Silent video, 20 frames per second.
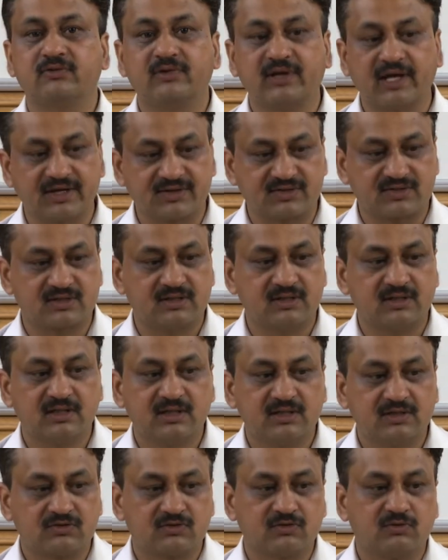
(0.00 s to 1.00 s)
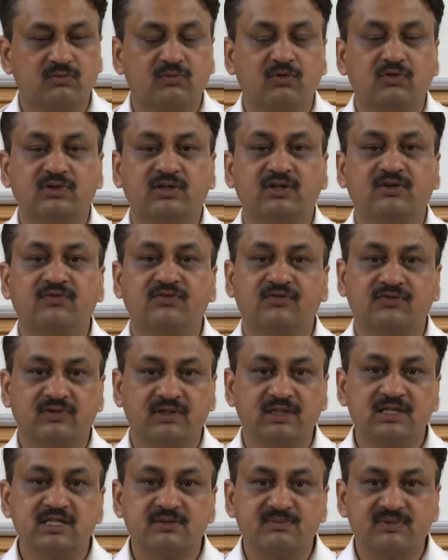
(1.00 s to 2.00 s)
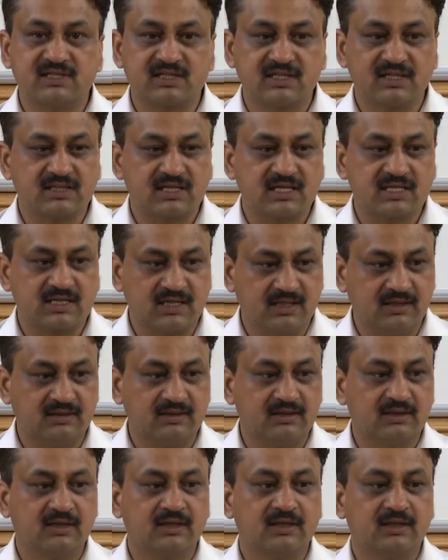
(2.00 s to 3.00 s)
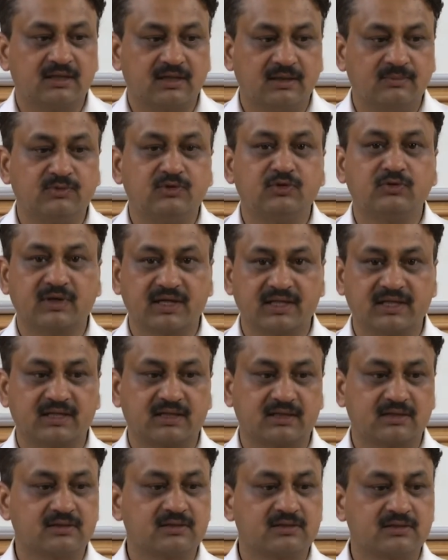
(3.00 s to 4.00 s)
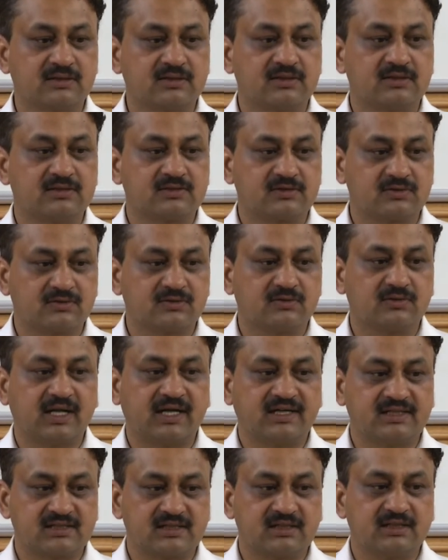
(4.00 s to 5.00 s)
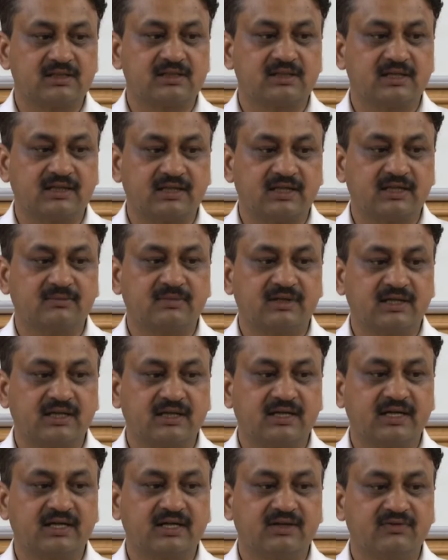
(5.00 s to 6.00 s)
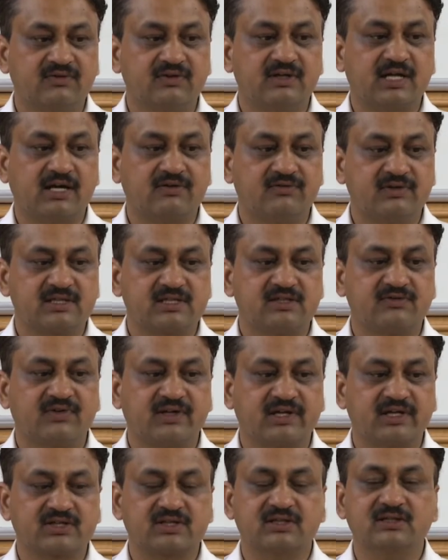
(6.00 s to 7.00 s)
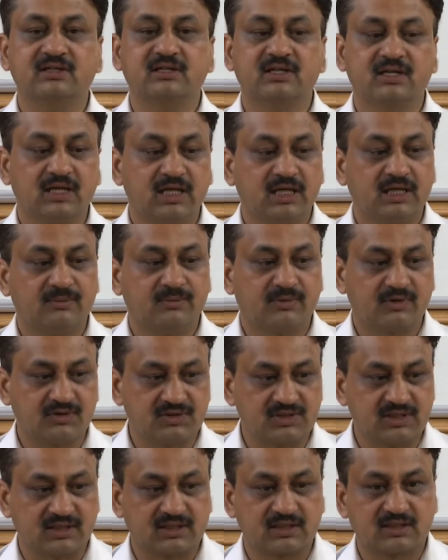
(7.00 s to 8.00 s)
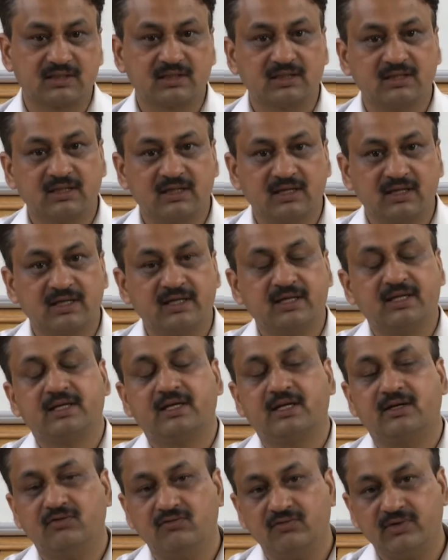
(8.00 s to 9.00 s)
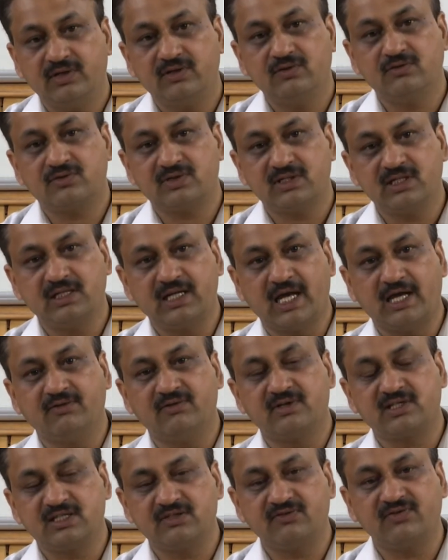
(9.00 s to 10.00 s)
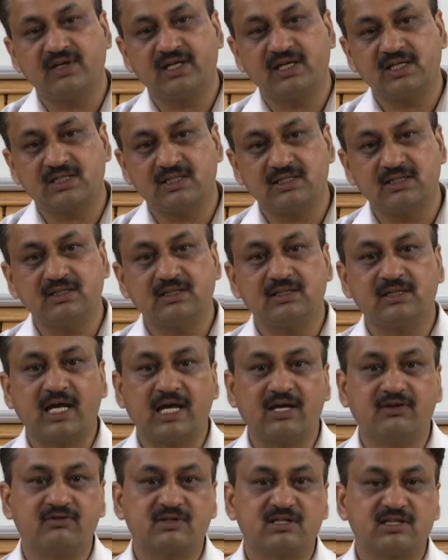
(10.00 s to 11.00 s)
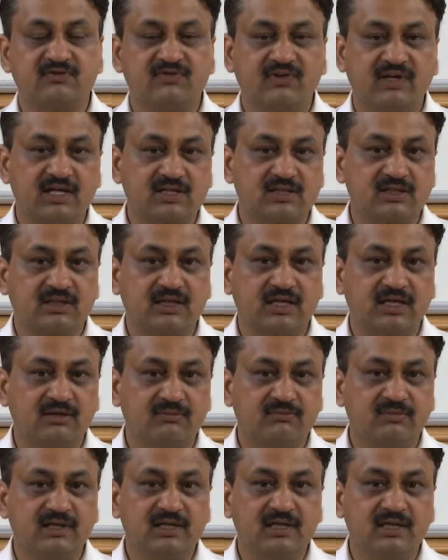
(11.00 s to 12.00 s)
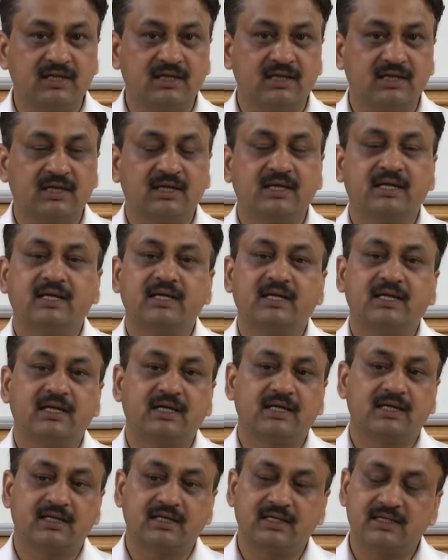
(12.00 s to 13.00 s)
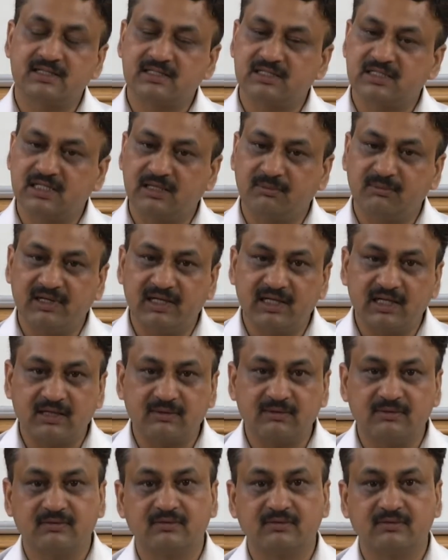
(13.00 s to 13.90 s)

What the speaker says: cash. So, both of these businesses can come together. So, that is nothing but a kind of diversification project. Now, when you say diversification, diversification can be in similar